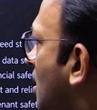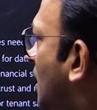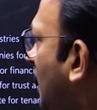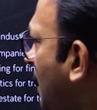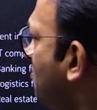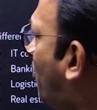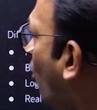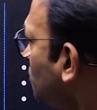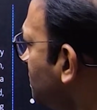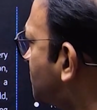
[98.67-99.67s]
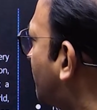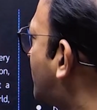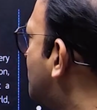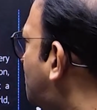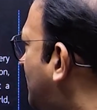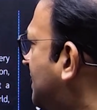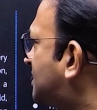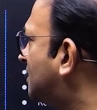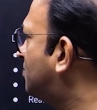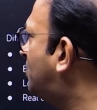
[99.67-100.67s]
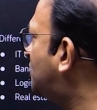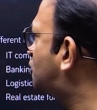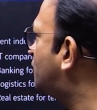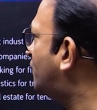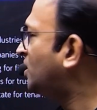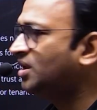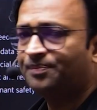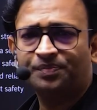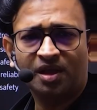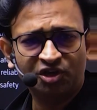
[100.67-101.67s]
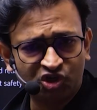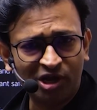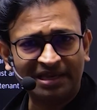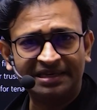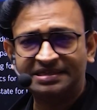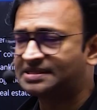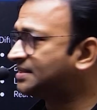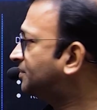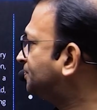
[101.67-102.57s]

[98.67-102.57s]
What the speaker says: importance of complete BGV checklist.